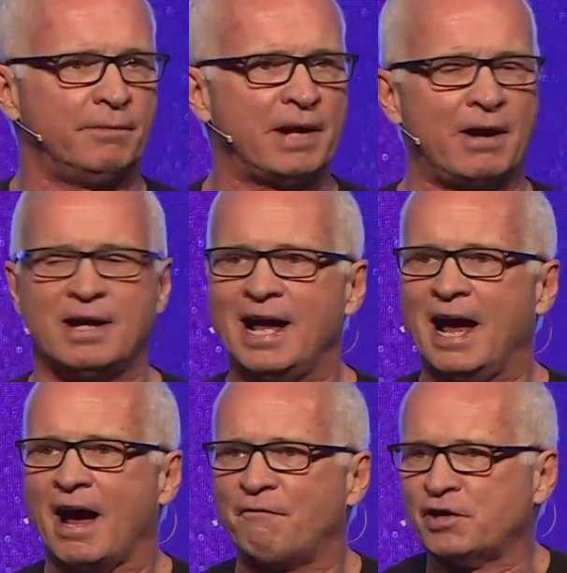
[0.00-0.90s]
Now,
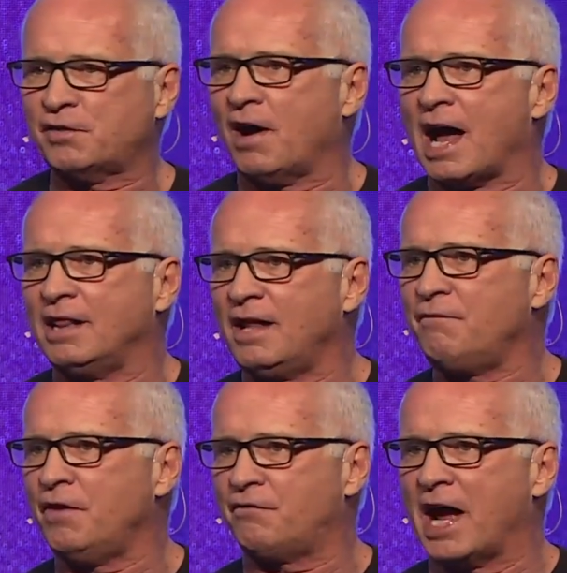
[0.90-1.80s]
first of all, I love
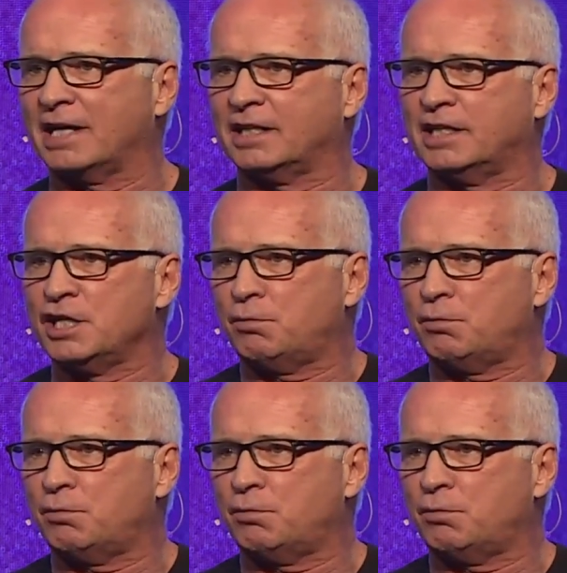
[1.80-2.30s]
the fact that these